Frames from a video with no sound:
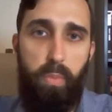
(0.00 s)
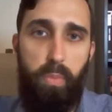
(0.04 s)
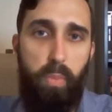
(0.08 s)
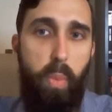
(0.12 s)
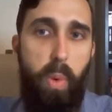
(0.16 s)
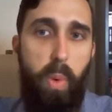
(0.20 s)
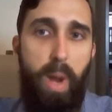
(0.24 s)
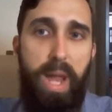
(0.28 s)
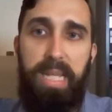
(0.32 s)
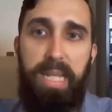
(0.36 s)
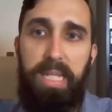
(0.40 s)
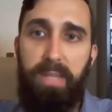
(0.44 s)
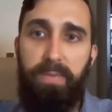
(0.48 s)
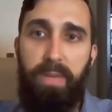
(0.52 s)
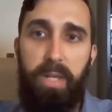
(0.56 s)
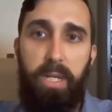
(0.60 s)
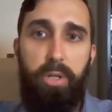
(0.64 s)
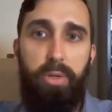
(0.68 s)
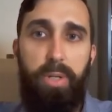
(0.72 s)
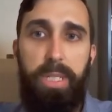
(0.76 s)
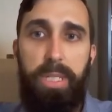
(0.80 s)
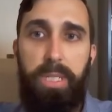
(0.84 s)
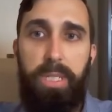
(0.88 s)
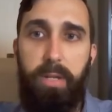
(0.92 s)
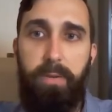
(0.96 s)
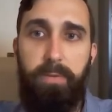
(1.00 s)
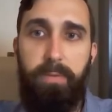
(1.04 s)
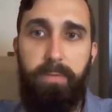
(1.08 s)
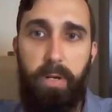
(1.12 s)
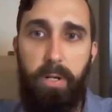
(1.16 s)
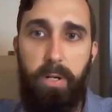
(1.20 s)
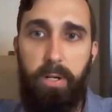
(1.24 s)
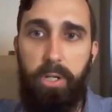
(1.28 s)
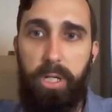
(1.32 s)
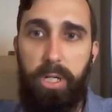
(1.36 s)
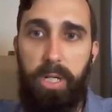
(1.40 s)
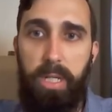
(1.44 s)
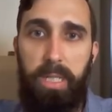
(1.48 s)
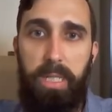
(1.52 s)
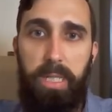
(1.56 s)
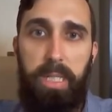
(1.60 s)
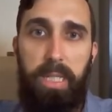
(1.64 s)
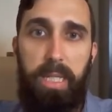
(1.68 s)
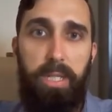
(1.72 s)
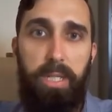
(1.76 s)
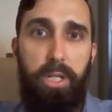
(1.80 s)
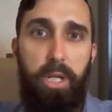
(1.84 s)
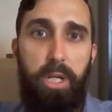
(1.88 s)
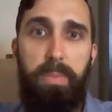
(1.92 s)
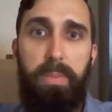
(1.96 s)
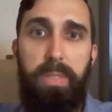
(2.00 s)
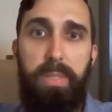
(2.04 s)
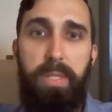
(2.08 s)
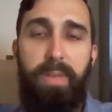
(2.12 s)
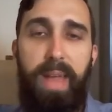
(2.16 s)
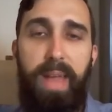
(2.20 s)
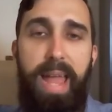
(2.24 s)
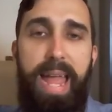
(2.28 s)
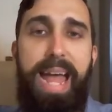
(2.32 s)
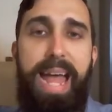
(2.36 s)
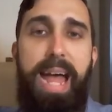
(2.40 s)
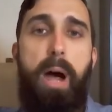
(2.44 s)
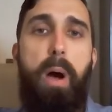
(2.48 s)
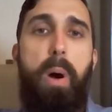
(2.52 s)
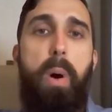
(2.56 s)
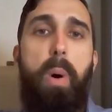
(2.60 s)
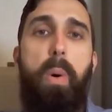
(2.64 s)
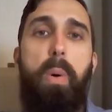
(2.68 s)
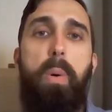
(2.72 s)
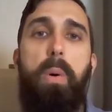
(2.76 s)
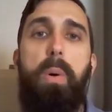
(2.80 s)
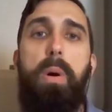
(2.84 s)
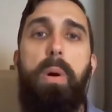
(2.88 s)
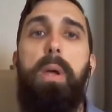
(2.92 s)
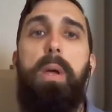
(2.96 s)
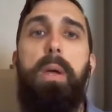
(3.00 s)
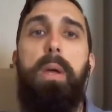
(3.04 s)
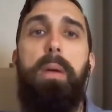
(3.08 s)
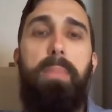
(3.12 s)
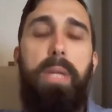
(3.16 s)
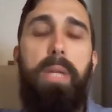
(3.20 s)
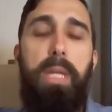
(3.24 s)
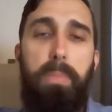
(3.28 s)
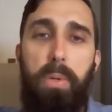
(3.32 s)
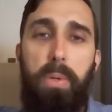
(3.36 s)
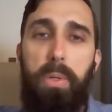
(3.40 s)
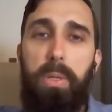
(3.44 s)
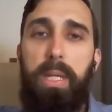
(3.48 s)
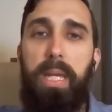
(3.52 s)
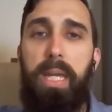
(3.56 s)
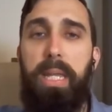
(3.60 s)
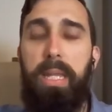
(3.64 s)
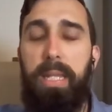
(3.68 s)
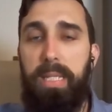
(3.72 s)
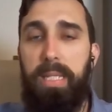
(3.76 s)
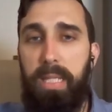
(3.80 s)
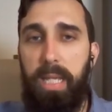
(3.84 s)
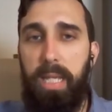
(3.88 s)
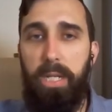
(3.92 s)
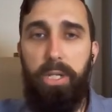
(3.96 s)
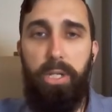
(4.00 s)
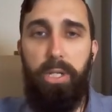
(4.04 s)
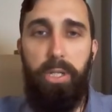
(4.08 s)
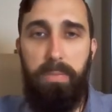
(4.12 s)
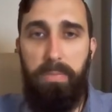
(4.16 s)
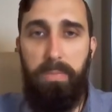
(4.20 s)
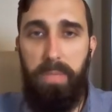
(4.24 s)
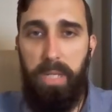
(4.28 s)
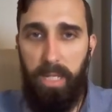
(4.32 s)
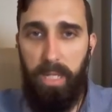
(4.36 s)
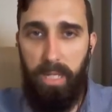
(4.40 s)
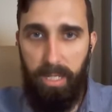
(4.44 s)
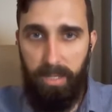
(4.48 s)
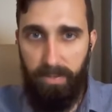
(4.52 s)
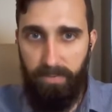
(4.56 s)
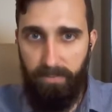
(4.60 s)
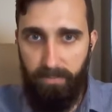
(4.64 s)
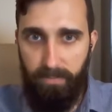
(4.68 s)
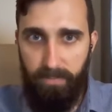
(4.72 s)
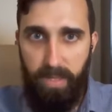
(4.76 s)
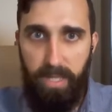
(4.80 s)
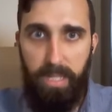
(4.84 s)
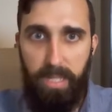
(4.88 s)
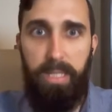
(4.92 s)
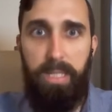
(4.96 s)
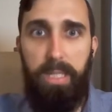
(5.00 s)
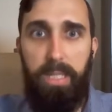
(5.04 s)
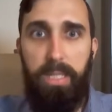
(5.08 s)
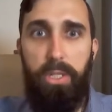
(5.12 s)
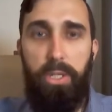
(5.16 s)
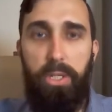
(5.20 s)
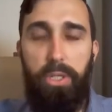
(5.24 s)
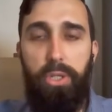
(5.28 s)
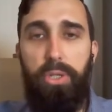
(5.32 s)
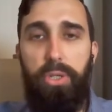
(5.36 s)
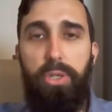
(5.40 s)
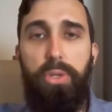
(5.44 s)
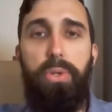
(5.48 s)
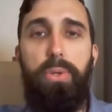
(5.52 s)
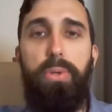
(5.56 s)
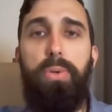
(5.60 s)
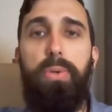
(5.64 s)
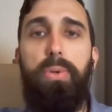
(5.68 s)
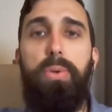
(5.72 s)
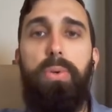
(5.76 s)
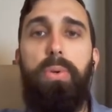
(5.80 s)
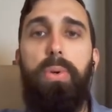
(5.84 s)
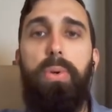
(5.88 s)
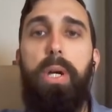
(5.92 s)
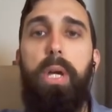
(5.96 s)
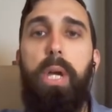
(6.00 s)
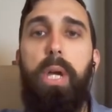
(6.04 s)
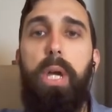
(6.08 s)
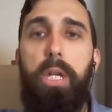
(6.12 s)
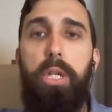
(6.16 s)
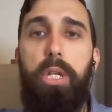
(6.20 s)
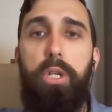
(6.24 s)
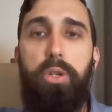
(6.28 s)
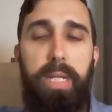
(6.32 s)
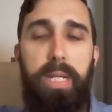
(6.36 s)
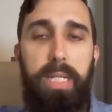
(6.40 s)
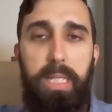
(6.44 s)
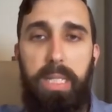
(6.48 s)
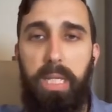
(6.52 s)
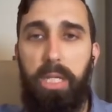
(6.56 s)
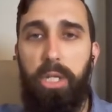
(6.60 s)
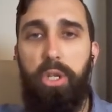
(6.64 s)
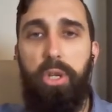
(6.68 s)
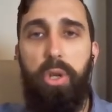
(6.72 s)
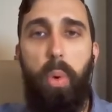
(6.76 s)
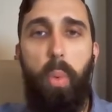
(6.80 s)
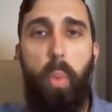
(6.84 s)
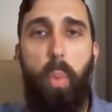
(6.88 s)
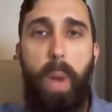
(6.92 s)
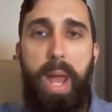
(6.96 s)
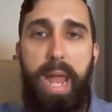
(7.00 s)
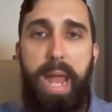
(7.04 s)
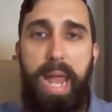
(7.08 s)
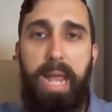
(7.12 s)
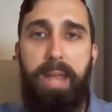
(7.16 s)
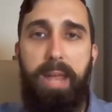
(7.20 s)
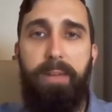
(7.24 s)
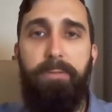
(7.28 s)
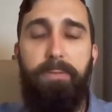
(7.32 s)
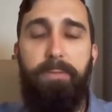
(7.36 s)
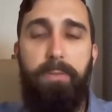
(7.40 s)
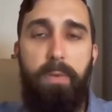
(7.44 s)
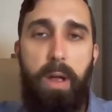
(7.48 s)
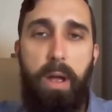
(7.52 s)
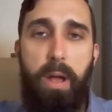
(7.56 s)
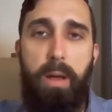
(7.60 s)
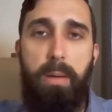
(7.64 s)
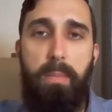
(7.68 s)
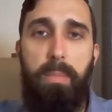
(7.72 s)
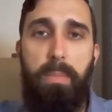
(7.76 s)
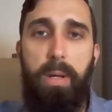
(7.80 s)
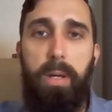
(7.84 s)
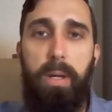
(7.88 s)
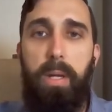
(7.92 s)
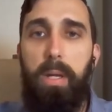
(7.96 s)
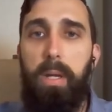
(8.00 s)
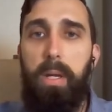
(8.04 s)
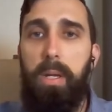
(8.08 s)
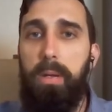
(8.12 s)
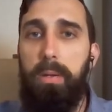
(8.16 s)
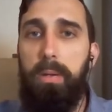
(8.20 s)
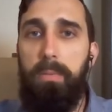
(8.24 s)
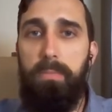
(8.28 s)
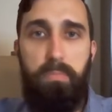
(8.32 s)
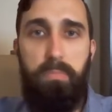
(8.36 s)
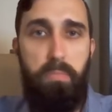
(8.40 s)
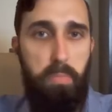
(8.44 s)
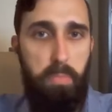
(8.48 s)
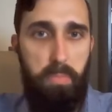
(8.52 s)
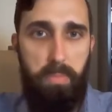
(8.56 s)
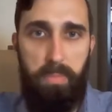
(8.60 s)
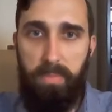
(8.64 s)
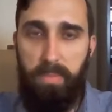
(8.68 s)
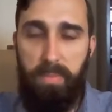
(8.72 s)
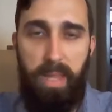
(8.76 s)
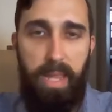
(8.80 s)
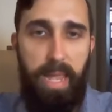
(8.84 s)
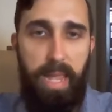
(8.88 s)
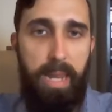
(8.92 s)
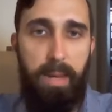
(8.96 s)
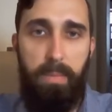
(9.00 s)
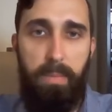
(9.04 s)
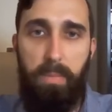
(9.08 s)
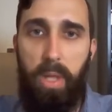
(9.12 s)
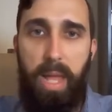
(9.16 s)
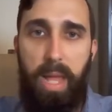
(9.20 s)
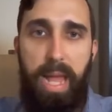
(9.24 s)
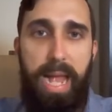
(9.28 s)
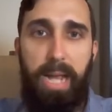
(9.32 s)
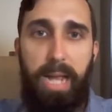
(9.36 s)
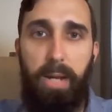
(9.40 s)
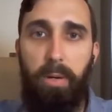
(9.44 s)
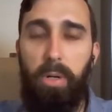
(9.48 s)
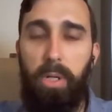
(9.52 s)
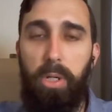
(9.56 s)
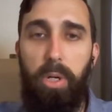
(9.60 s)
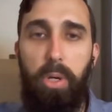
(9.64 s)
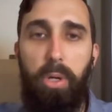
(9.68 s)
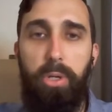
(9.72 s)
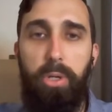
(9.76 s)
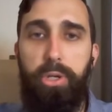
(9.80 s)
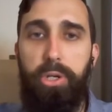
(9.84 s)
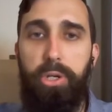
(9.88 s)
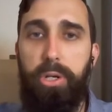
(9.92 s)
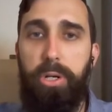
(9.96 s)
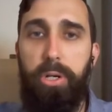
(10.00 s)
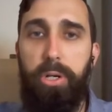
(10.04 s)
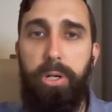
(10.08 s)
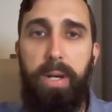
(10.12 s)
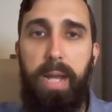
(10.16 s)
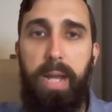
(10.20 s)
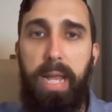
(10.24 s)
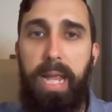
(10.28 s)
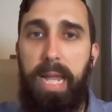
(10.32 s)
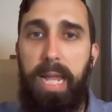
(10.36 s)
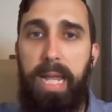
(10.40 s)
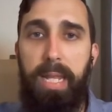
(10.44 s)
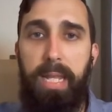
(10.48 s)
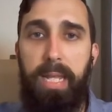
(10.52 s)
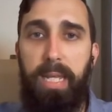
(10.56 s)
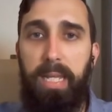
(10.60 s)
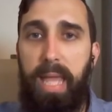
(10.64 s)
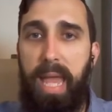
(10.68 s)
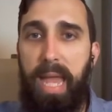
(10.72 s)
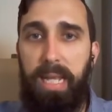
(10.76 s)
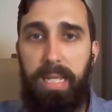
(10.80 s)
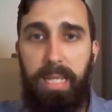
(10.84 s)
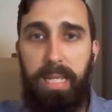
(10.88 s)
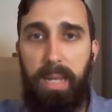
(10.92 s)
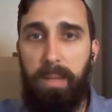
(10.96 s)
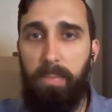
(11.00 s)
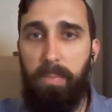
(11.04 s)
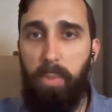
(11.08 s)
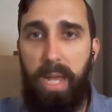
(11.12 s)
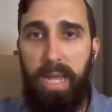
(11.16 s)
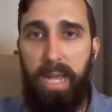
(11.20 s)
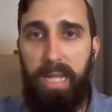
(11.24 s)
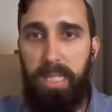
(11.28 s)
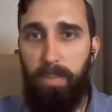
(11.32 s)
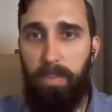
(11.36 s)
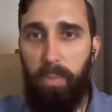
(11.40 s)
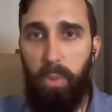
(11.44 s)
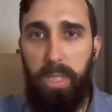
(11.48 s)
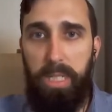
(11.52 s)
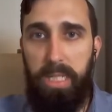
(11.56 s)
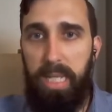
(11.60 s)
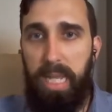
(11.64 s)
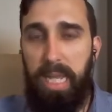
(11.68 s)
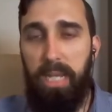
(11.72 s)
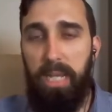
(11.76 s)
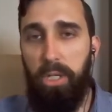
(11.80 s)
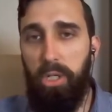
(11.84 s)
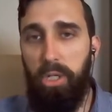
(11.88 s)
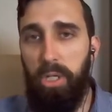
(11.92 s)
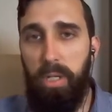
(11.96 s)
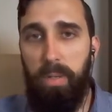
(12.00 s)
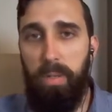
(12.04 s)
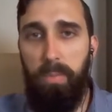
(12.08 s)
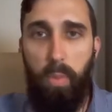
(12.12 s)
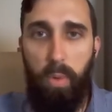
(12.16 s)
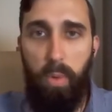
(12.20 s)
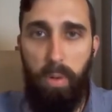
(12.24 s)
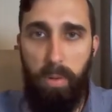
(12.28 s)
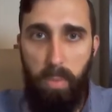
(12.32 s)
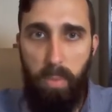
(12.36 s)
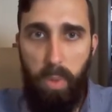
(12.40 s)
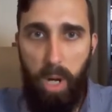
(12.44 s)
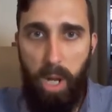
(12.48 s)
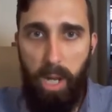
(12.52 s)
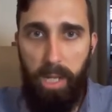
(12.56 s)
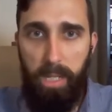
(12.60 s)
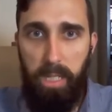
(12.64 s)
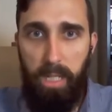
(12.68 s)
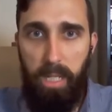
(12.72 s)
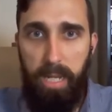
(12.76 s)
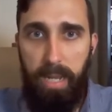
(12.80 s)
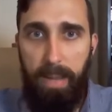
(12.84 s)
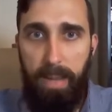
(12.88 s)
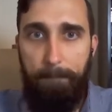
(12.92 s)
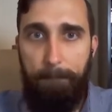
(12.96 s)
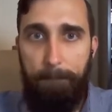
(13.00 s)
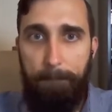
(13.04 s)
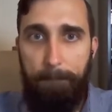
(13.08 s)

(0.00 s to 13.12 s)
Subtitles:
ways of interest convergence in terms of how people can essentially be convinced to transition away from animal agriculture and animal exploitation more broadly.